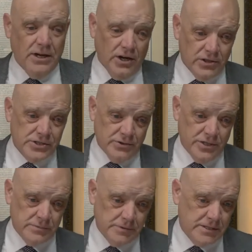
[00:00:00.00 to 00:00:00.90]
Also,
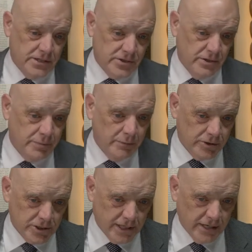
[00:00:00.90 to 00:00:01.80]
Dispensational
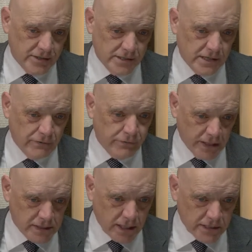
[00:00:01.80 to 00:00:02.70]
Publishing House is a
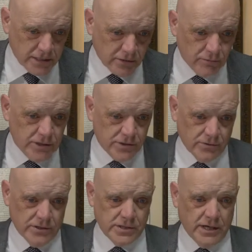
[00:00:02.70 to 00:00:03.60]
fantastic resource.